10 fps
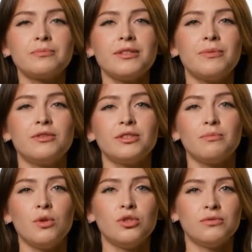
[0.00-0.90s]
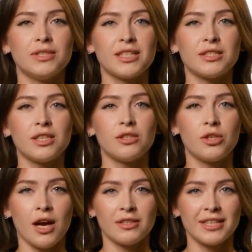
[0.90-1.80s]
And most importantly,
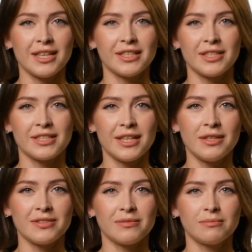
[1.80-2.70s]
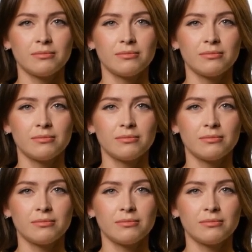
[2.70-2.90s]
log key details: